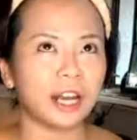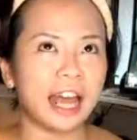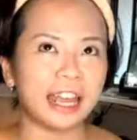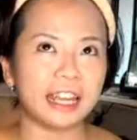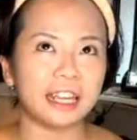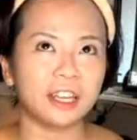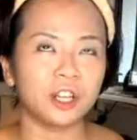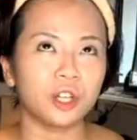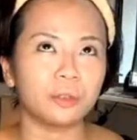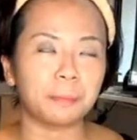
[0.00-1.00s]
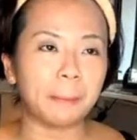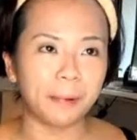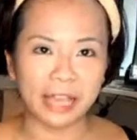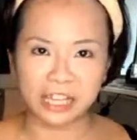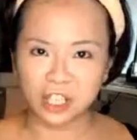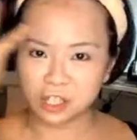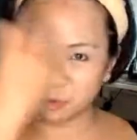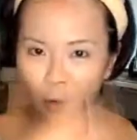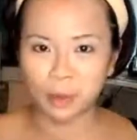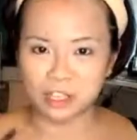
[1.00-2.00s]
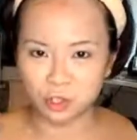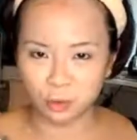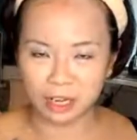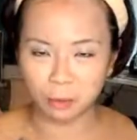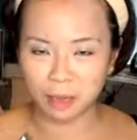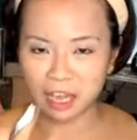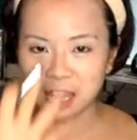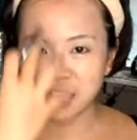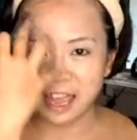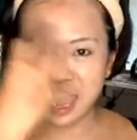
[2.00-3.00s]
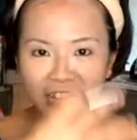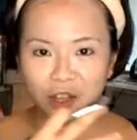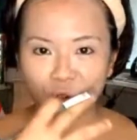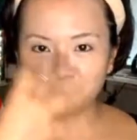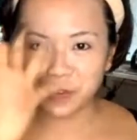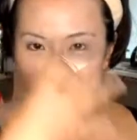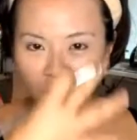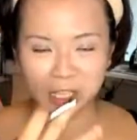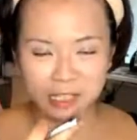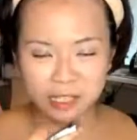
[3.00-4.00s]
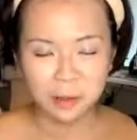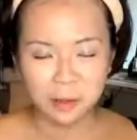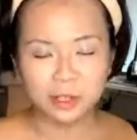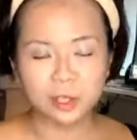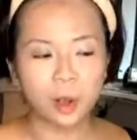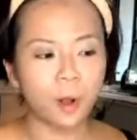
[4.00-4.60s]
want to look like, you know, people can just focus straight away at your features.